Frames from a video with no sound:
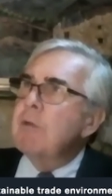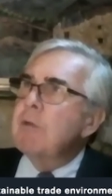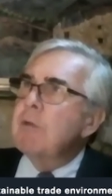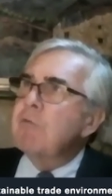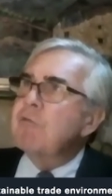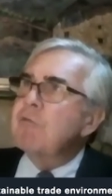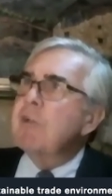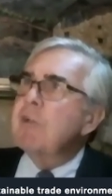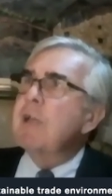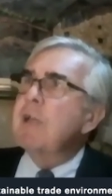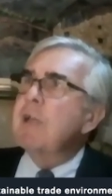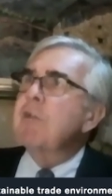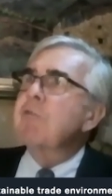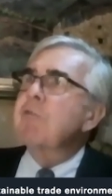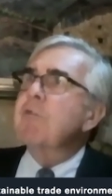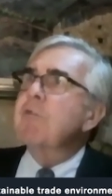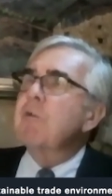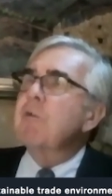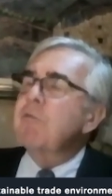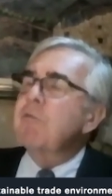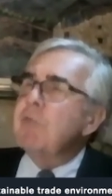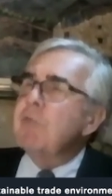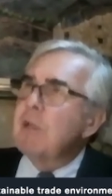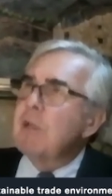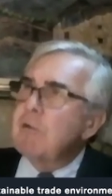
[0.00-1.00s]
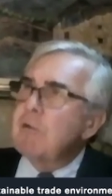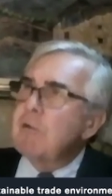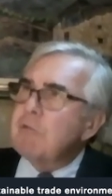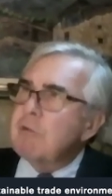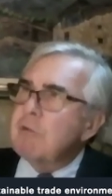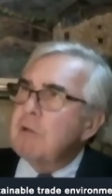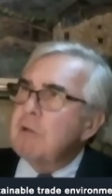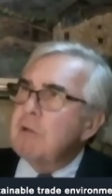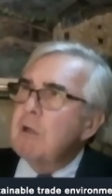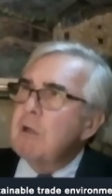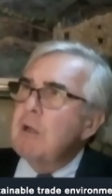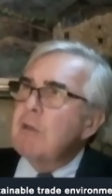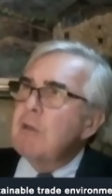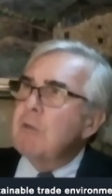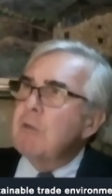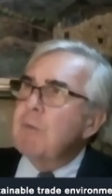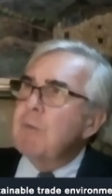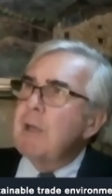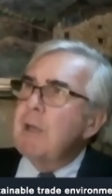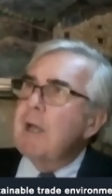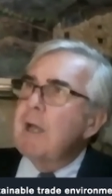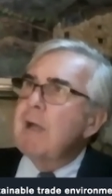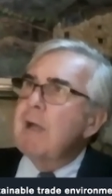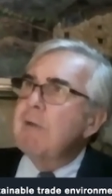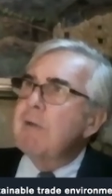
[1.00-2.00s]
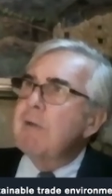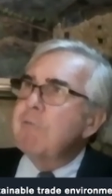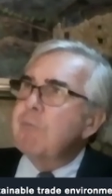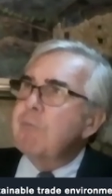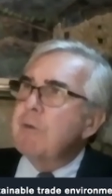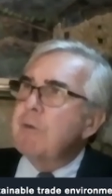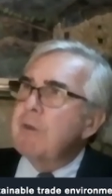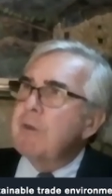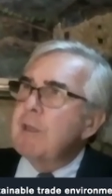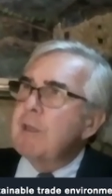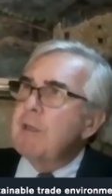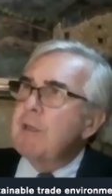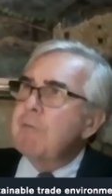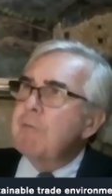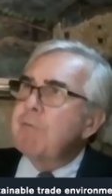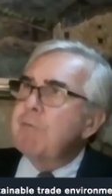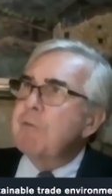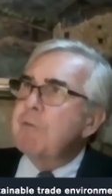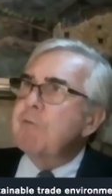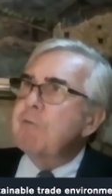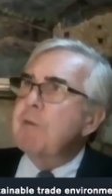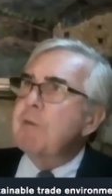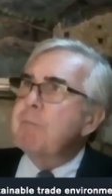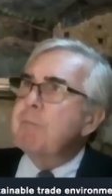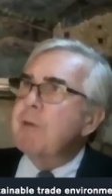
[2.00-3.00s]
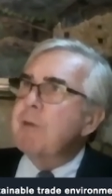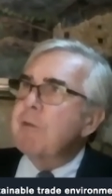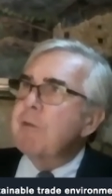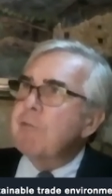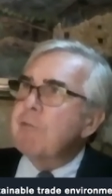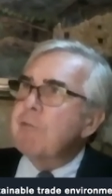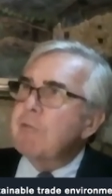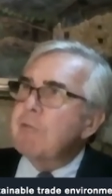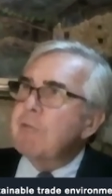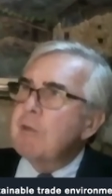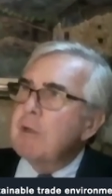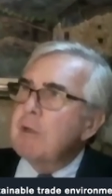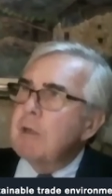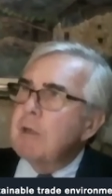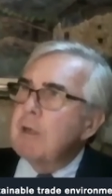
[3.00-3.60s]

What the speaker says: shared association that we have with the 50 plus